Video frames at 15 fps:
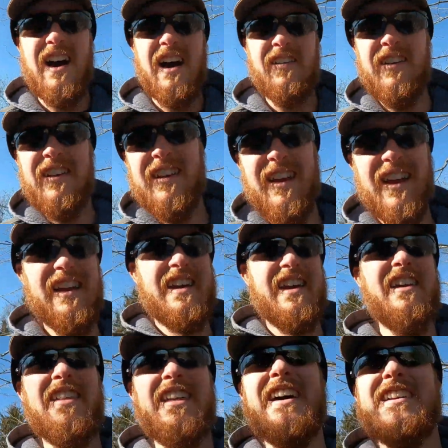I really like
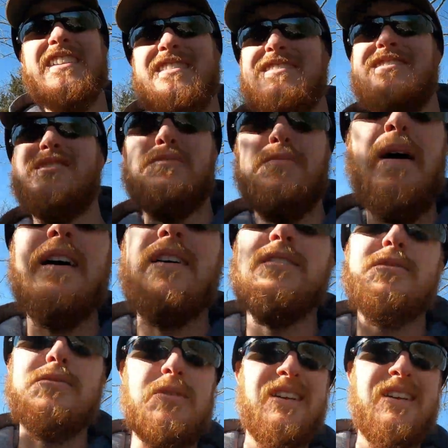how that smells.